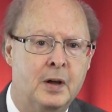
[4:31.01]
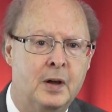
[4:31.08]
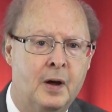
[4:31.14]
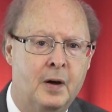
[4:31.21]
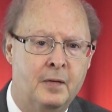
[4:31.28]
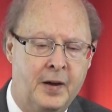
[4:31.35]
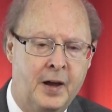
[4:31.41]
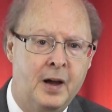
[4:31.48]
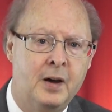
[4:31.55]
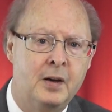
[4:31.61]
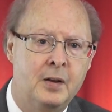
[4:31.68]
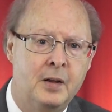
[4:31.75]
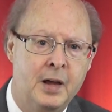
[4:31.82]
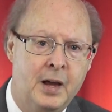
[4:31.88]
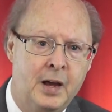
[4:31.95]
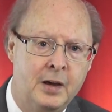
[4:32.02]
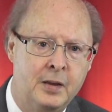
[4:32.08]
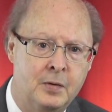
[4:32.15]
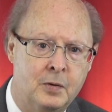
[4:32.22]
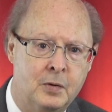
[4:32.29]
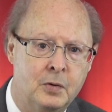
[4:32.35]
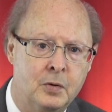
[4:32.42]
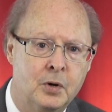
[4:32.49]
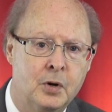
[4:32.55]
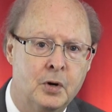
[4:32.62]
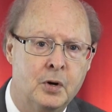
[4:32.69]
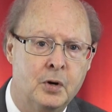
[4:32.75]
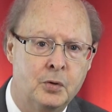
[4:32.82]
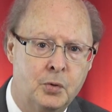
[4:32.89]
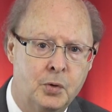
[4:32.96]
of how to handle
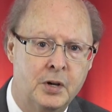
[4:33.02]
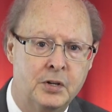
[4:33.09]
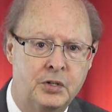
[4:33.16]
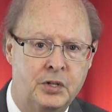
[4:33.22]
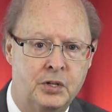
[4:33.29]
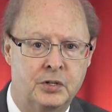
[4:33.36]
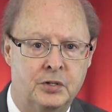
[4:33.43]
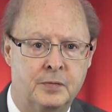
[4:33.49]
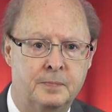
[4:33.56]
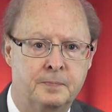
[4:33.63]
criticism.